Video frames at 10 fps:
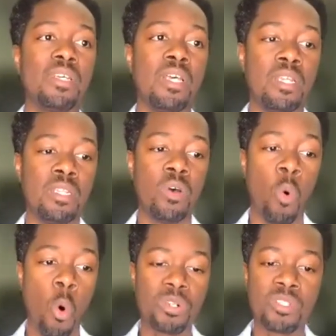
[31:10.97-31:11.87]
in
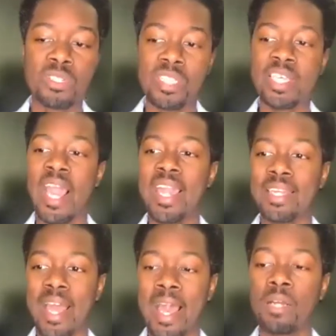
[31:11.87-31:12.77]
order to gain
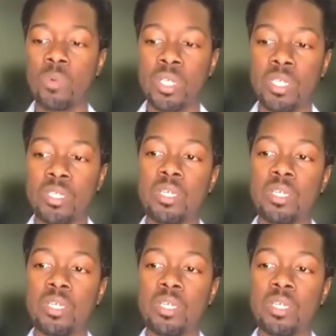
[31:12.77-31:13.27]
equity,